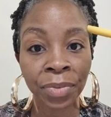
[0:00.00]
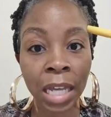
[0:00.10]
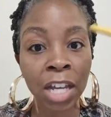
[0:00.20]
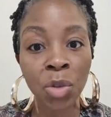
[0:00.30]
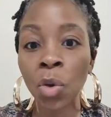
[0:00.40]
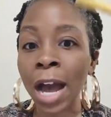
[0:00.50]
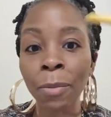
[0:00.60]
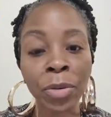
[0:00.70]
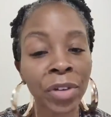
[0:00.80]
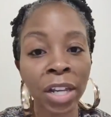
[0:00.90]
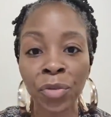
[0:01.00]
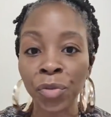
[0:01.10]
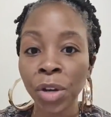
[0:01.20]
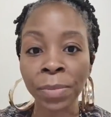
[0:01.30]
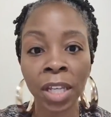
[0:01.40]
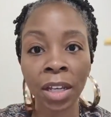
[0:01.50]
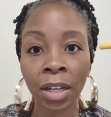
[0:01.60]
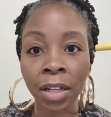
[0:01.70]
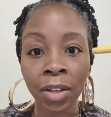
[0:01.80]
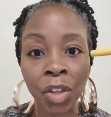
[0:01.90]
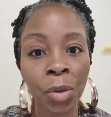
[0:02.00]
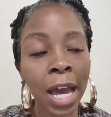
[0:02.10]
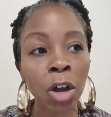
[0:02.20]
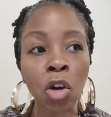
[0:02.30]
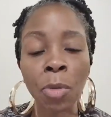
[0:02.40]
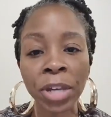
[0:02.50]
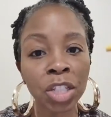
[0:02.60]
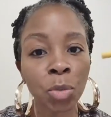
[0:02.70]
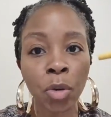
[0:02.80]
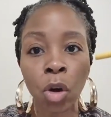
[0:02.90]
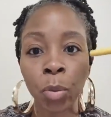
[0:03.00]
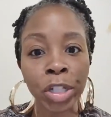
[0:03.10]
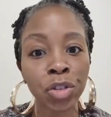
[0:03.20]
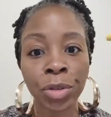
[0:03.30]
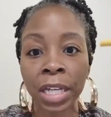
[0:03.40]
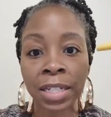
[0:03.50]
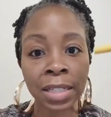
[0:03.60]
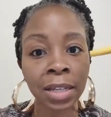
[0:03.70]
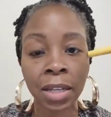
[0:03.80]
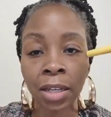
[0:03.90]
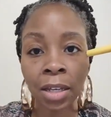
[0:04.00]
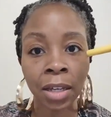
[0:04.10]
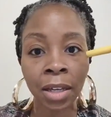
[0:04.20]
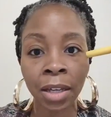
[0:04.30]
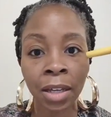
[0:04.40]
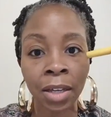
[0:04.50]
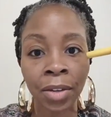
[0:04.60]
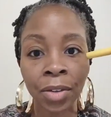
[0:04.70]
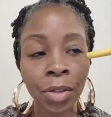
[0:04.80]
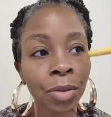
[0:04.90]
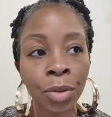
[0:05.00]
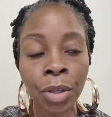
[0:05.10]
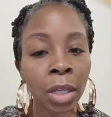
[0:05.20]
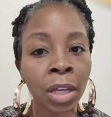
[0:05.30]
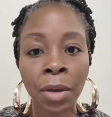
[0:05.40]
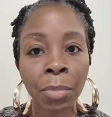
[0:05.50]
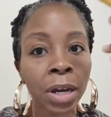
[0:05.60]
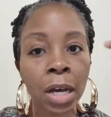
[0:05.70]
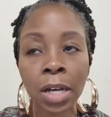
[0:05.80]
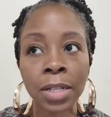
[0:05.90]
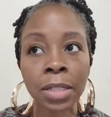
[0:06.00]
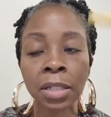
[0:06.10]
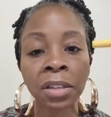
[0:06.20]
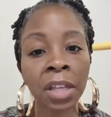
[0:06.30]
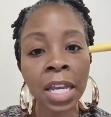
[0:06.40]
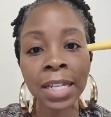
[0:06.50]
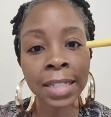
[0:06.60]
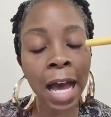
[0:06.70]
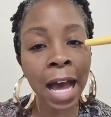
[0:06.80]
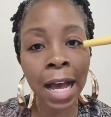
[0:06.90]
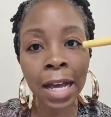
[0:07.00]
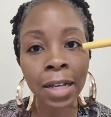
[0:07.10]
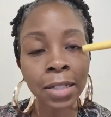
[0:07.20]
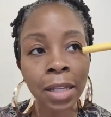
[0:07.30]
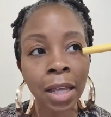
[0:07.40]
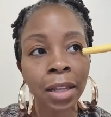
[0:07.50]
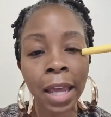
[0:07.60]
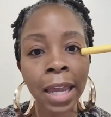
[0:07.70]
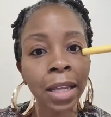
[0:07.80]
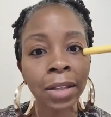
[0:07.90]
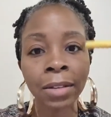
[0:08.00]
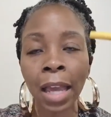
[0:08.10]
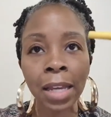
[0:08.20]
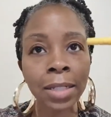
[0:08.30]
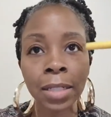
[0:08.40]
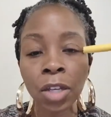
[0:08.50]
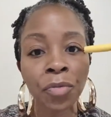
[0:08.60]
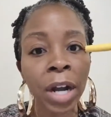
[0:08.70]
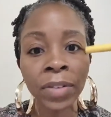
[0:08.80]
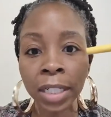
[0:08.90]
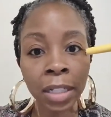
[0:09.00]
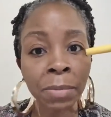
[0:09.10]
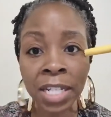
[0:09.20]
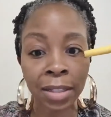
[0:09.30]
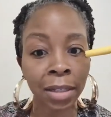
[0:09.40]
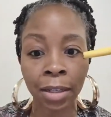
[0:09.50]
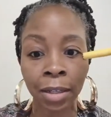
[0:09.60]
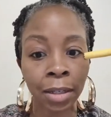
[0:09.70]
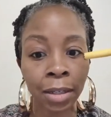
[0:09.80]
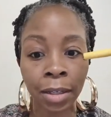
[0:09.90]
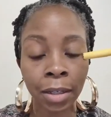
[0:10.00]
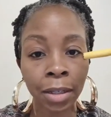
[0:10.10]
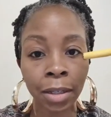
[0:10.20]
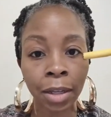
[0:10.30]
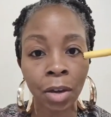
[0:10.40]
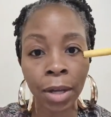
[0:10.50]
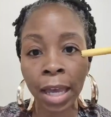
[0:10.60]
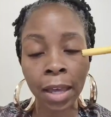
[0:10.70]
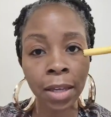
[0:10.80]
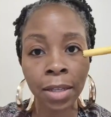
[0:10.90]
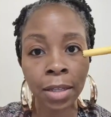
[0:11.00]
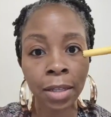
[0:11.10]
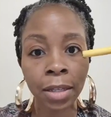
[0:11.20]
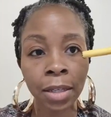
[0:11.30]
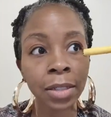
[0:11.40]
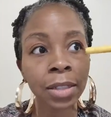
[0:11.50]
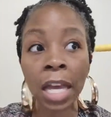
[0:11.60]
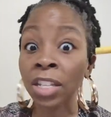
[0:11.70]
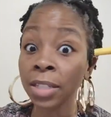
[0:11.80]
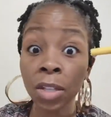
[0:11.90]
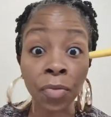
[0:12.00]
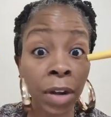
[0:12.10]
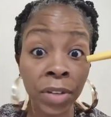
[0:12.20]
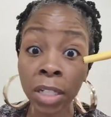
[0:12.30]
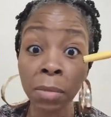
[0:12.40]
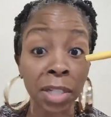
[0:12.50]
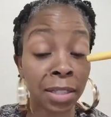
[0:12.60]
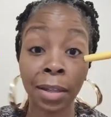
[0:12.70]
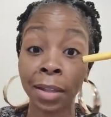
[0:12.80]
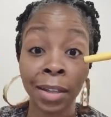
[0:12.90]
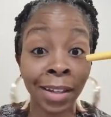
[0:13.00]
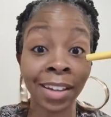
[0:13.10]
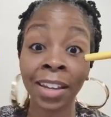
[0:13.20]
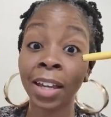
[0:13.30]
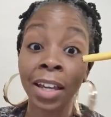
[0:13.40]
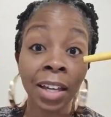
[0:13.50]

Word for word: And you operating from there. You're not going based upon what you can see. You, you because these eyes, they they see very limited. Okay? Is they see very limited.